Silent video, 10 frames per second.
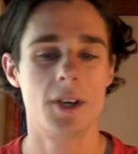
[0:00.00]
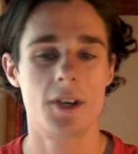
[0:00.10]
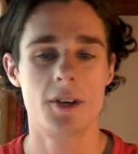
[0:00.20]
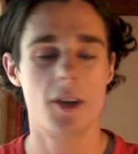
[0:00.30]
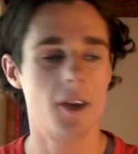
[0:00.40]

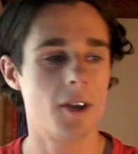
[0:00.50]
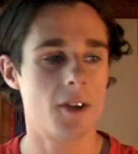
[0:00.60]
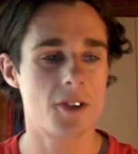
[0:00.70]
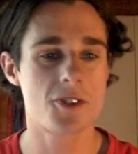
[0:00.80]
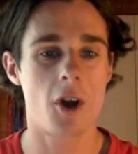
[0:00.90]

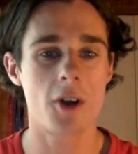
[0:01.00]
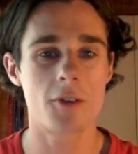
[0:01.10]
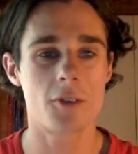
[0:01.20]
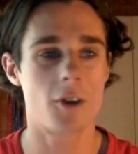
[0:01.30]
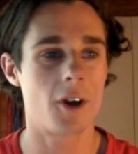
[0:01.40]
it's kind
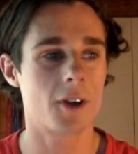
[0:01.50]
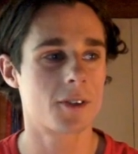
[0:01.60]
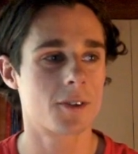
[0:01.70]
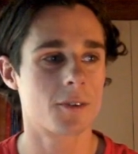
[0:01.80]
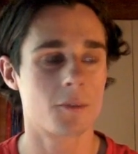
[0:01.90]
of
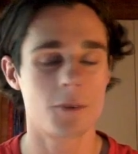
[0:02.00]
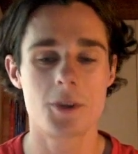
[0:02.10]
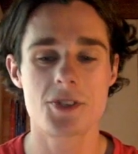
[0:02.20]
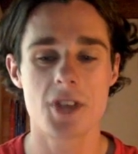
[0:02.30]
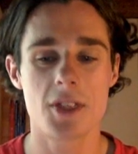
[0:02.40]
like
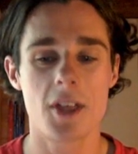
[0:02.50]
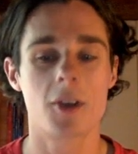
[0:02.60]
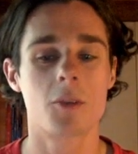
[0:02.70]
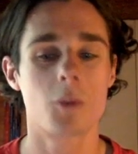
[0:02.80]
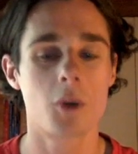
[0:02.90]
we said that
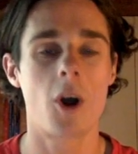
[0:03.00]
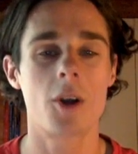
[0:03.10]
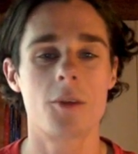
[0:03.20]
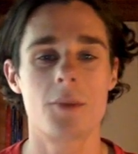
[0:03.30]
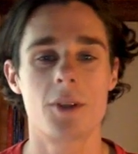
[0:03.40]
it would
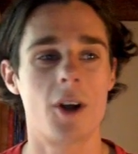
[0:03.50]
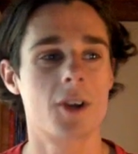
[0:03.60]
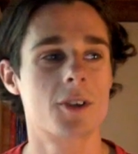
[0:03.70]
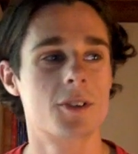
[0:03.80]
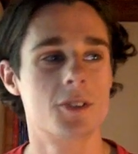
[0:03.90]
kind of be
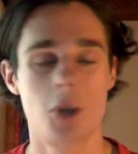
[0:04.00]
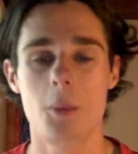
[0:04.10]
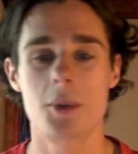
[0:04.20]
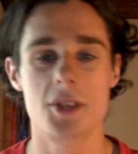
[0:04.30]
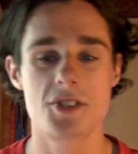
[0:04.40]
like
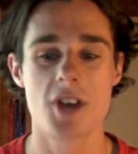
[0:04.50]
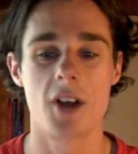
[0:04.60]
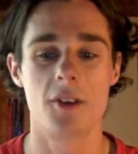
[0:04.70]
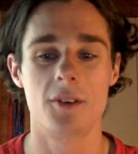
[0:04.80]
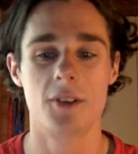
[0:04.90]
dropping your
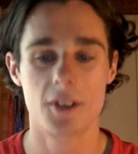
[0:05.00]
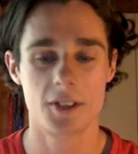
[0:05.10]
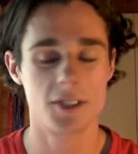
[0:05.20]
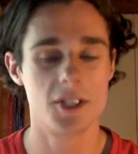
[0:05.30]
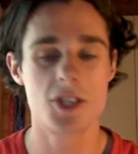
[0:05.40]
son.
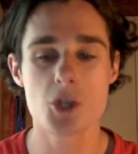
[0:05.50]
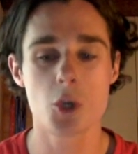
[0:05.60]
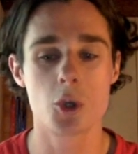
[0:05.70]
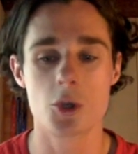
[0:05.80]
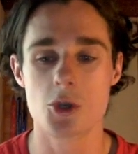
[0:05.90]
You just
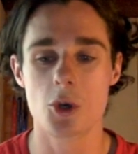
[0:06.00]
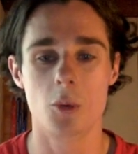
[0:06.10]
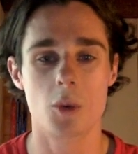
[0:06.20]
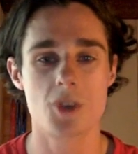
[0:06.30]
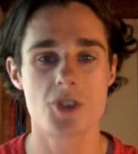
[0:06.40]
couldn't do
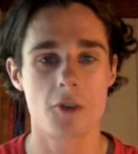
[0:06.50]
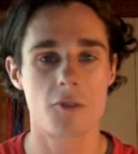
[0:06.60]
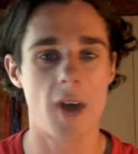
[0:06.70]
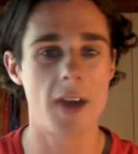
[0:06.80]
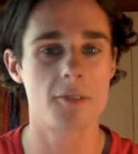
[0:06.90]
it. We're so
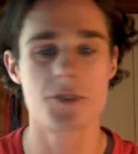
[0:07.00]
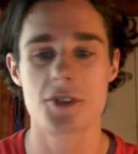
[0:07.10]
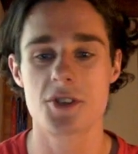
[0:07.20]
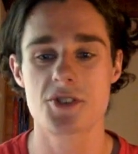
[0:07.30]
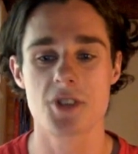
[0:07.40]
faithful
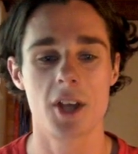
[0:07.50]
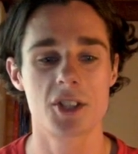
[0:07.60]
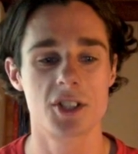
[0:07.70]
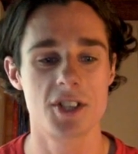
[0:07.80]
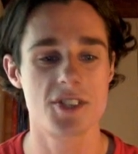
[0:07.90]
to this
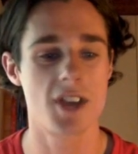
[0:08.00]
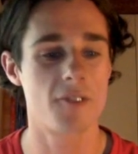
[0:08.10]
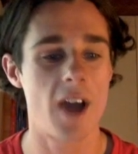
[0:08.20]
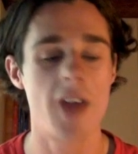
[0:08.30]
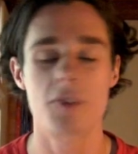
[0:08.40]
selection. He's our
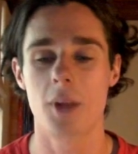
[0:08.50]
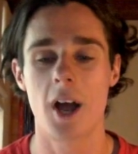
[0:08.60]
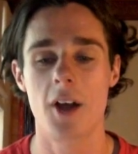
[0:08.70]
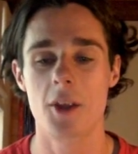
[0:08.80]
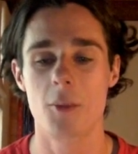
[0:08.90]
favourite
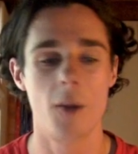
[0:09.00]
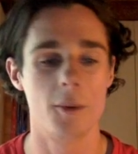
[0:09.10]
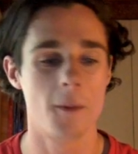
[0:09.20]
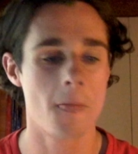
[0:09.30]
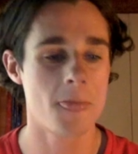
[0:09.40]
player at the
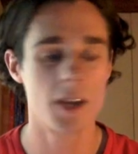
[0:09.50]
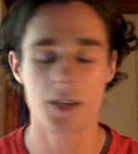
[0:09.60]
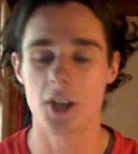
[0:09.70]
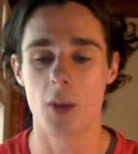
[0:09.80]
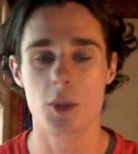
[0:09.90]
moment.
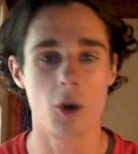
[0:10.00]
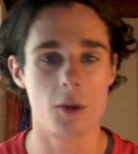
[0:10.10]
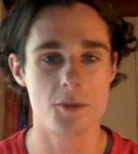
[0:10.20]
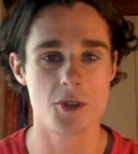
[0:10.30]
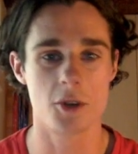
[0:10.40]
You know, we call
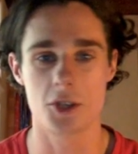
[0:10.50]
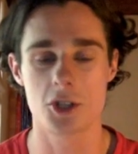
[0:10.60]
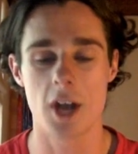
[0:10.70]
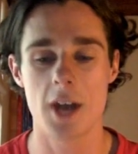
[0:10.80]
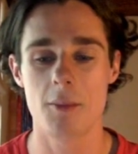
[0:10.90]
him Tuke the
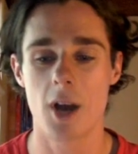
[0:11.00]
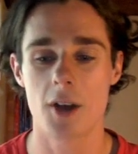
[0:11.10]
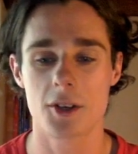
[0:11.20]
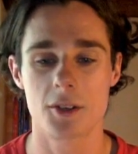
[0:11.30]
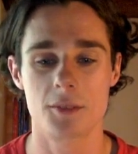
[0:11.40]

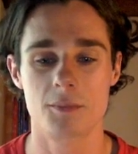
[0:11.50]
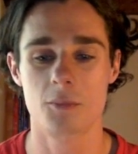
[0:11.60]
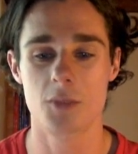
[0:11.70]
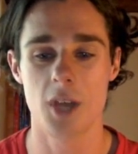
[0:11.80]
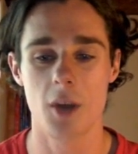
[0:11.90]
trademark, and
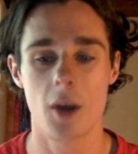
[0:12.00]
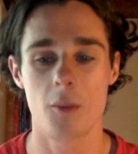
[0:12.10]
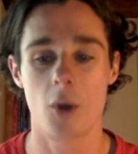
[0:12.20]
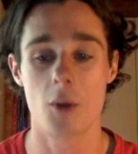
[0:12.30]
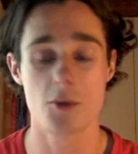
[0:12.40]
yeah,
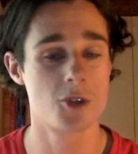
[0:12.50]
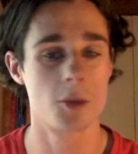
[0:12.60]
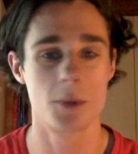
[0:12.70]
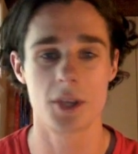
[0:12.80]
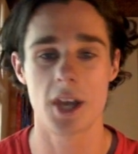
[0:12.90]
I'm
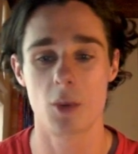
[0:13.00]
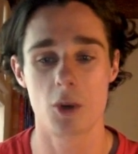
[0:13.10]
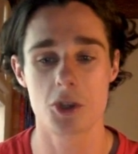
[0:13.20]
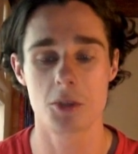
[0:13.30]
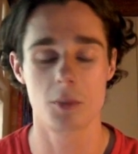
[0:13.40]
super keen to
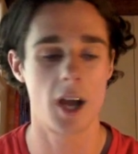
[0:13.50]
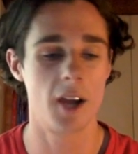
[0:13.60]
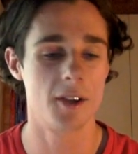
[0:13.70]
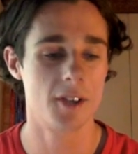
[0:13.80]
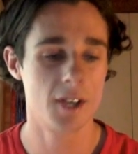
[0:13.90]
watch him
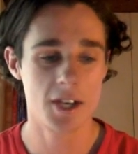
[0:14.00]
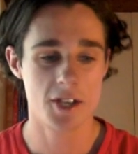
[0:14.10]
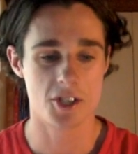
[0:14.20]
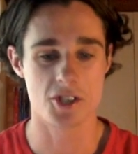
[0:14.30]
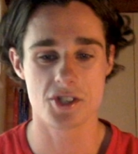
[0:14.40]
play.
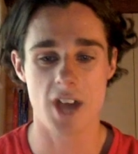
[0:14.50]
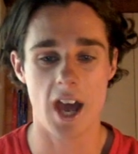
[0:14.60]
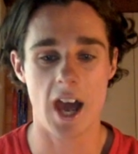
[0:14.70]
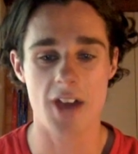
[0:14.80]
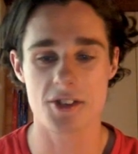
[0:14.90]
Just
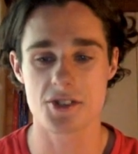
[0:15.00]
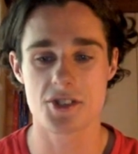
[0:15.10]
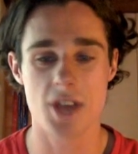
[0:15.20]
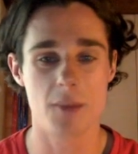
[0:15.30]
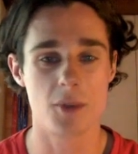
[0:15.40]
hasn't
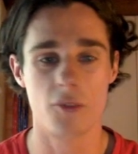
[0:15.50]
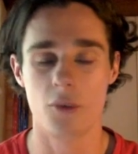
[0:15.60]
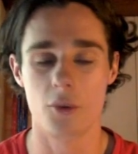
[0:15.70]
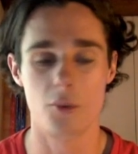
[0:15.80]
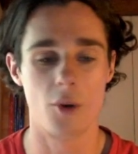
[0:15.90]
stepped a
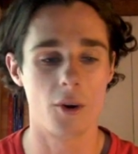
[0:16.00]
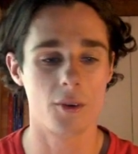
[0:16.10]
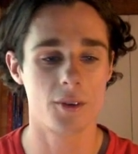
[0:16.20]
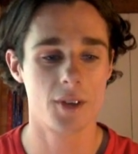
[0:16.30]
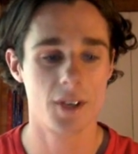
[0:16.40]
foot
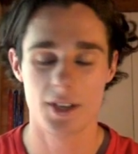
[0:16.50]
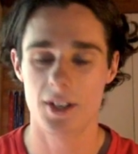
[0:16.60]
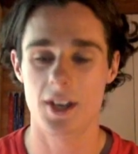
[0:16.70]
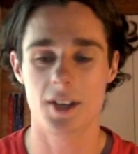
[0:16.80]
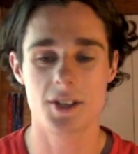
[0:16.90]
wrong.
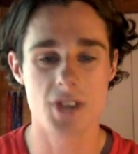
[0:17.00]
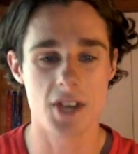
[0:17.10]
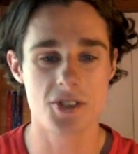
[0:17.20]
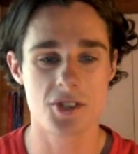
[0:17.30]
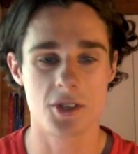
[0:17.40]
Yeah,
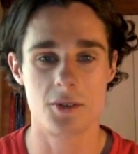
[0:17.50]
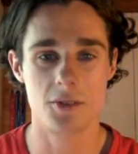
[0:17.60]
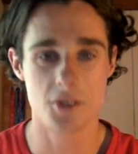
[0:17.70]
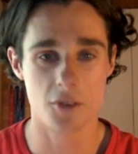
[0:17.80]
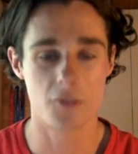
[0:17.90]

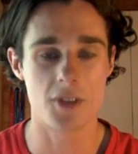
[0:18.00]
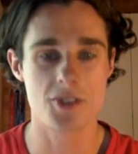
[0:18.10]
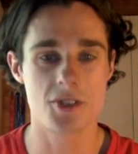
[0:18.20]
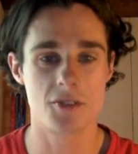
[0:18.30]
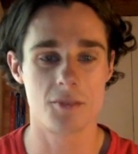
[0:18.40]
contested
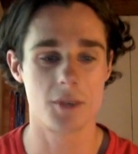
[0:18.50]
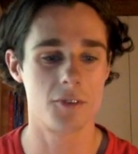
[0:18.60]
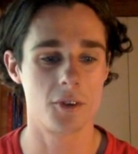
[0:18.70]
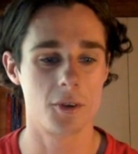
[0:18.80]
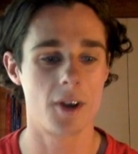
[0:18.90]
defensive
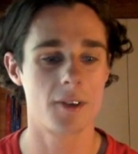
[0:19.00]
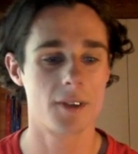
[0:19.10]
midfielder,